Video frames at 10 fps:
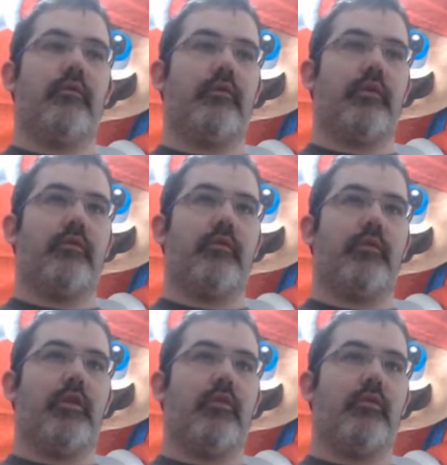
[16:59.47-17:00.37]
Found some
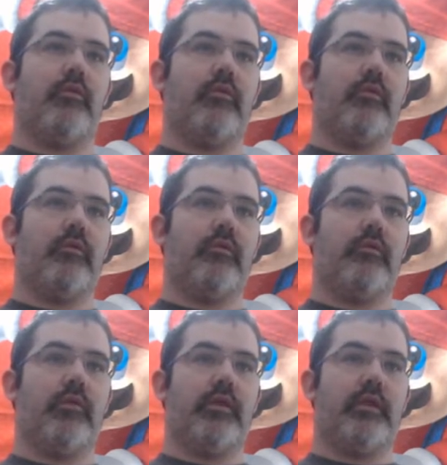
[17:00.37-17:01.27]
gold.
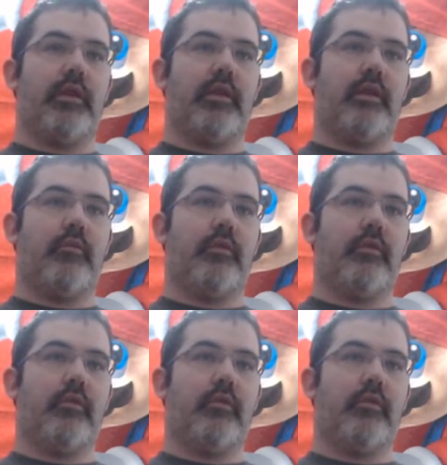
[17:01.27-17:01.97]
Is that him?